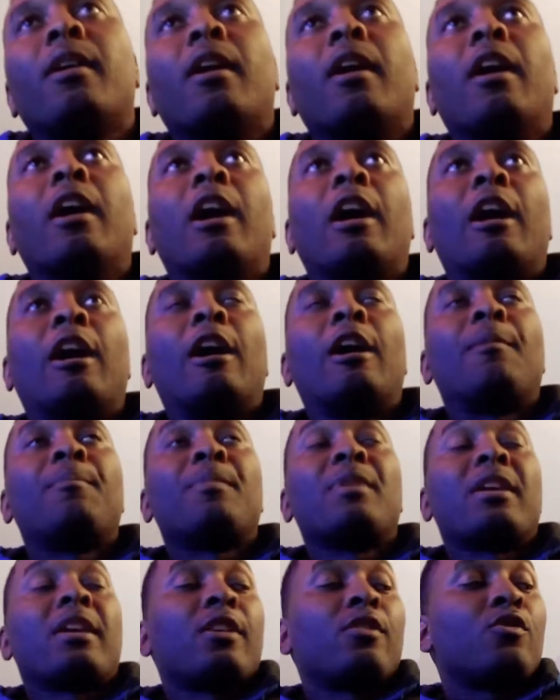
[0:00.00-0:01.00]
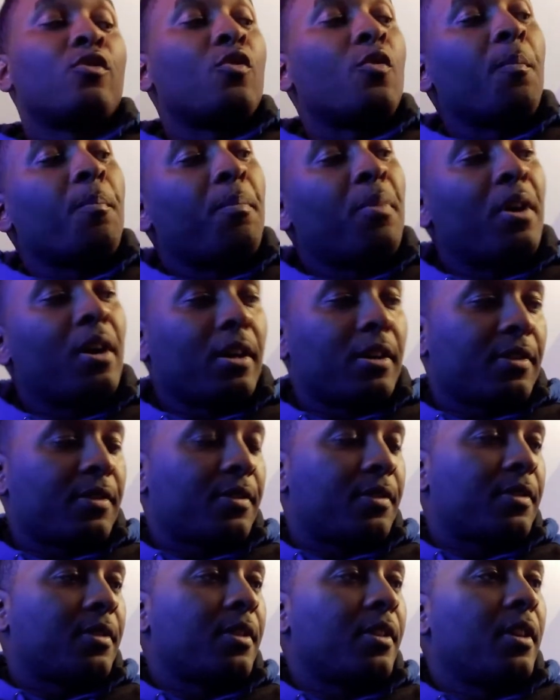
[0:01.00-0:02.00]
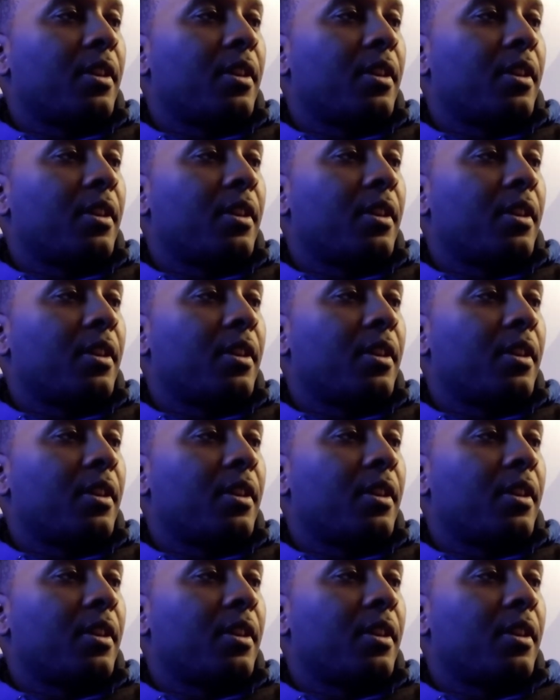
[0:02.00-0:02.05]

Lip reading: he can do books,